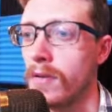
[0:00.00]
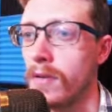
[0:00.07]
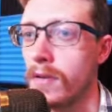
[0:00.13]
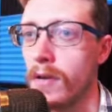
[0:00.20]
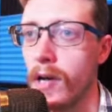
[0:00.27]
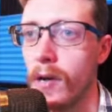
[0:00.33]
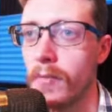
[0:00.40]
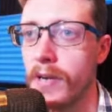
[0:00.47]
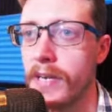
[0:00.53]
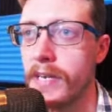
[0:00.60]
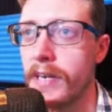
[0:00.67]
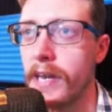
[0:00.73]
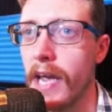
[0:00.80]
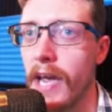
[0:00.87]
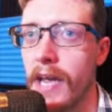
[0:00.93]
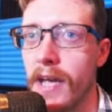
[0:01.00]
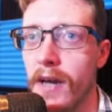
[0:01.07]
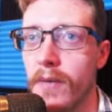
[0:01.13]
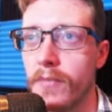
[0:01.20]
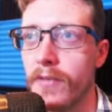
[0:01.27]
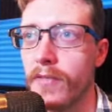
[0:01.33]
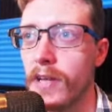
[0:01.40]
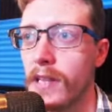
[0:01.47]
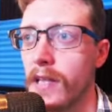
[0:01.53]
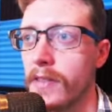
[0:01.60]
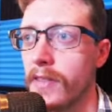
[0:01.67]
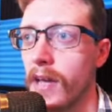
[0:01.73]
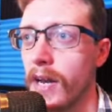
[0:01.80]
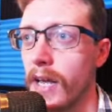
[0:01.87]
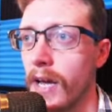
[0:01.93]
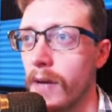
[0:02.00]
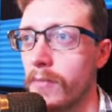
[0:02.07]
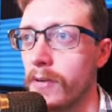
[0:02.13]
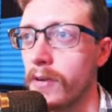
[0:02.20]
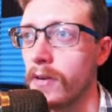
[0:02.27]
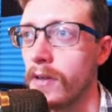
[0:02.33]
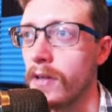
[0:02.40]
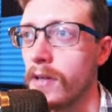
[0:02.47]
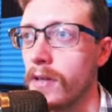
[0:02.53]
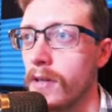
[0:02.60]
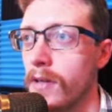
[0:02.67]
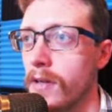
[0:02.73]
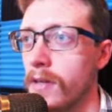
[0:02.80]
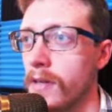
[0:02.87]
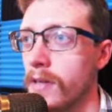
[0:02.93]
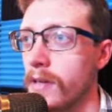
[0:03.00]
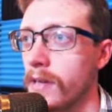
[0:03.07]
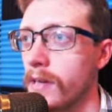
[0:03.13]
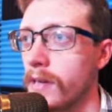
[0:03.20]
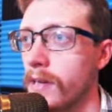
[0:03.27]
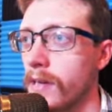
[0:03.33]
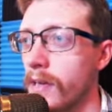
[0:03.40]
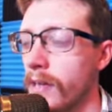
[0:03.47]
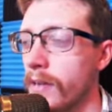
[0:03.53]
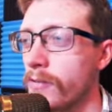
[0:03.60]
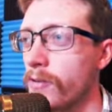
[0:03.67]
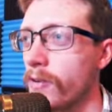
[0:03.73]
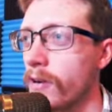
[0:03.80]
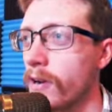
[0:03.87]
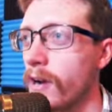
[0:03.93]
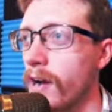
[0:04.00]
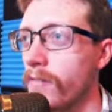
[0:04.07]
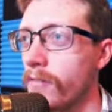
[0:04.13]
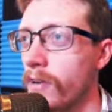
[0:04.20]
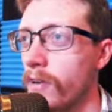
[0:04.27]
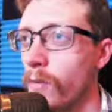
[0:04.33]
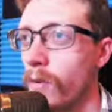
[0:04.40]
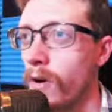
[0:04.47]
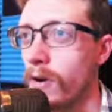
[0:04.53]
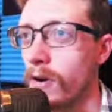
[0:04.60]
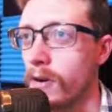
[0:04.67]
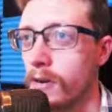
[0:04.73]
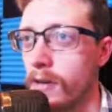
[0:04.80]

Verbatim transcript: I'll be damned if I let that happen. Yeah, do your confident walk.